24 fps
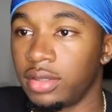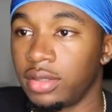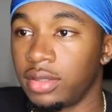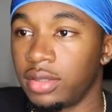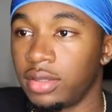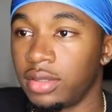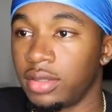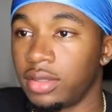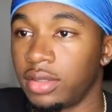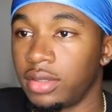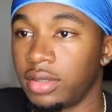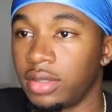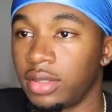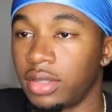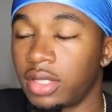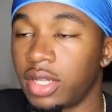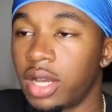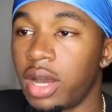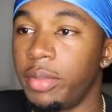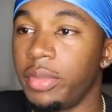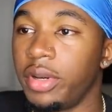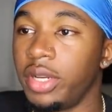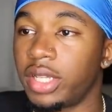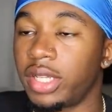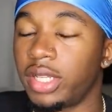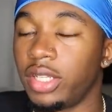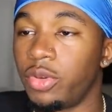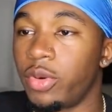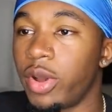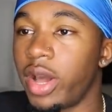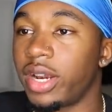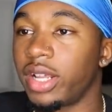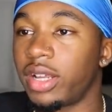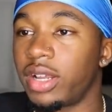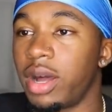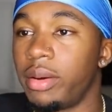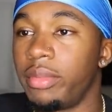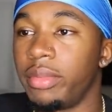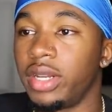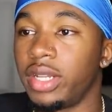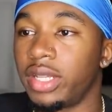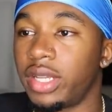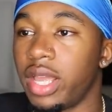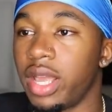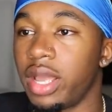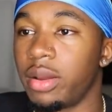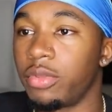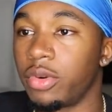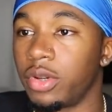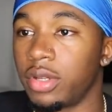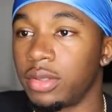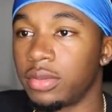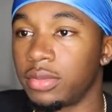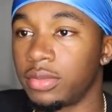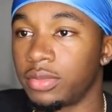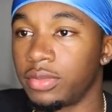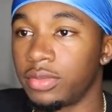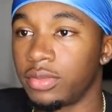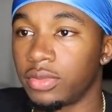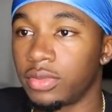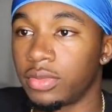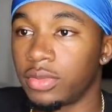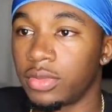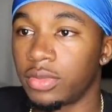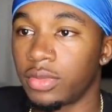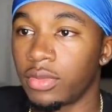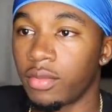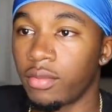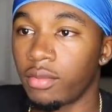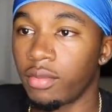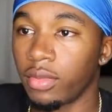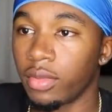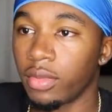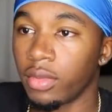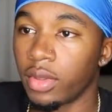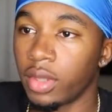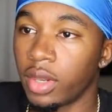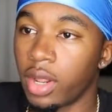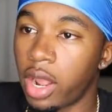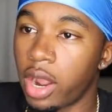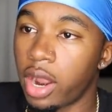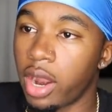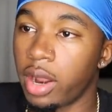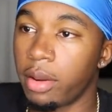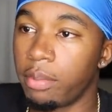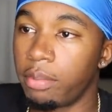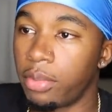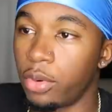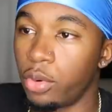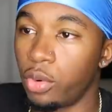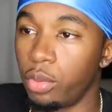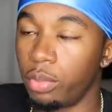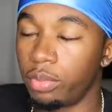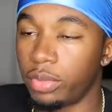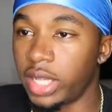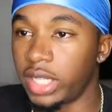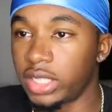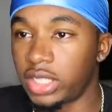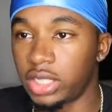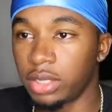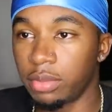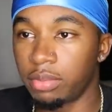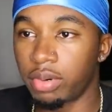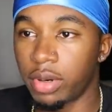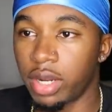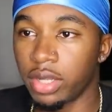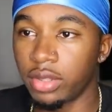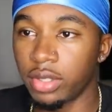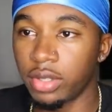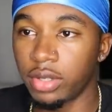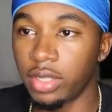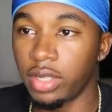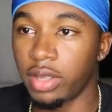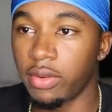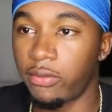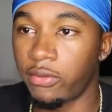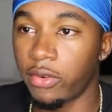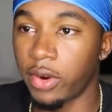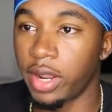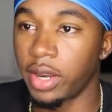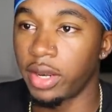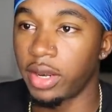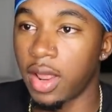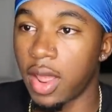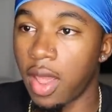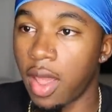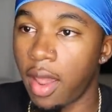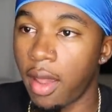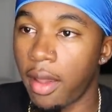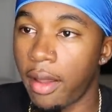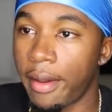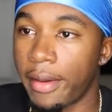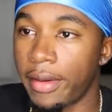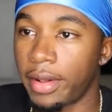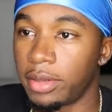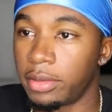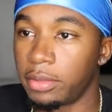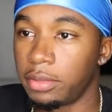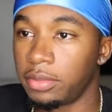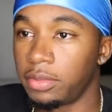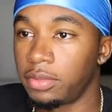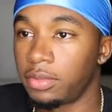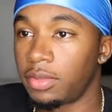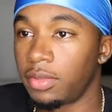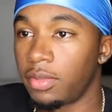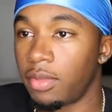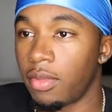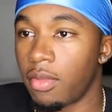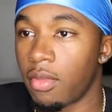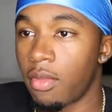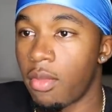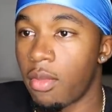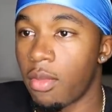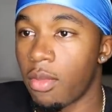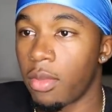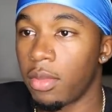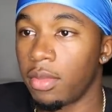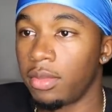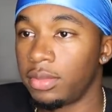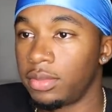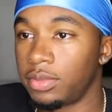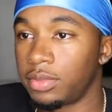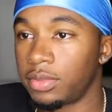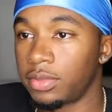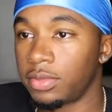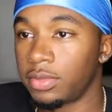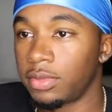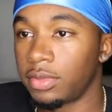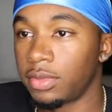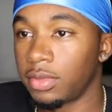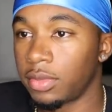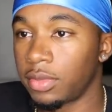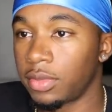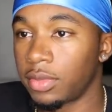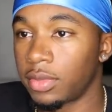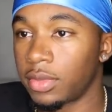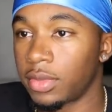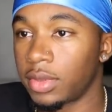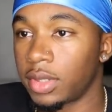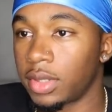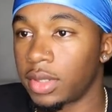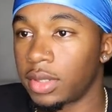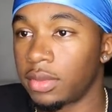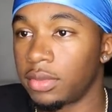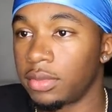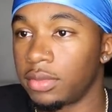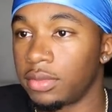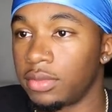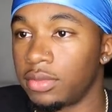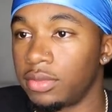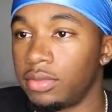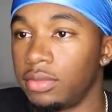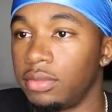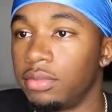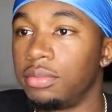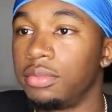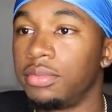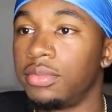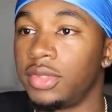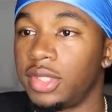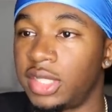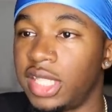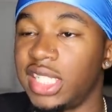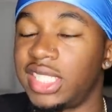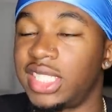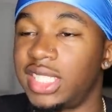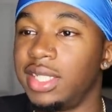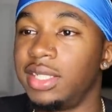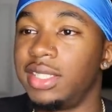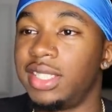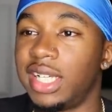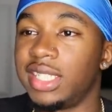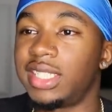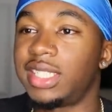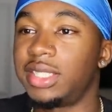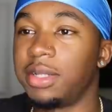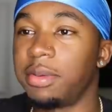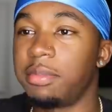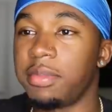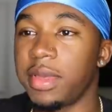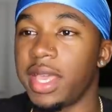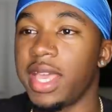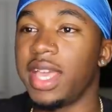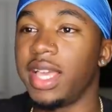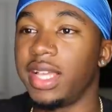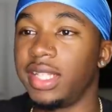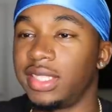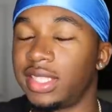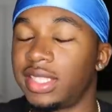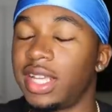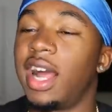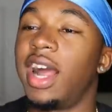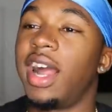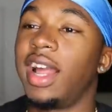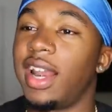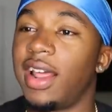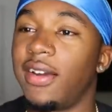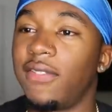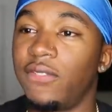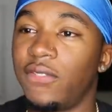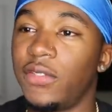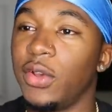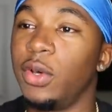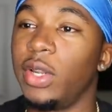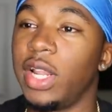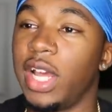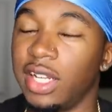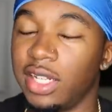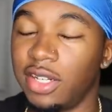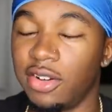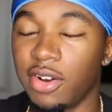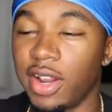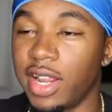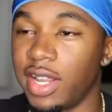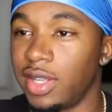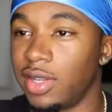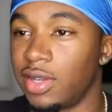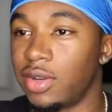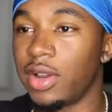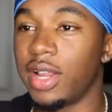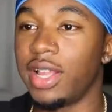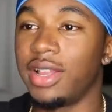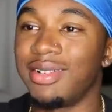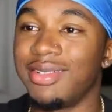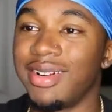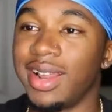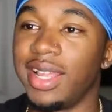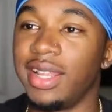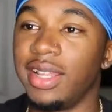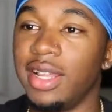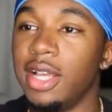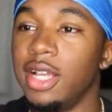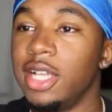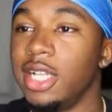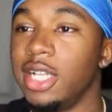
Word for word: Mister What? Come in the, you gotta come in the camera. Yeah. All right, boom. That's your brother or your friend? Like brother friend, like. That's your that's your man's. All right, I feel that. Great, great, great.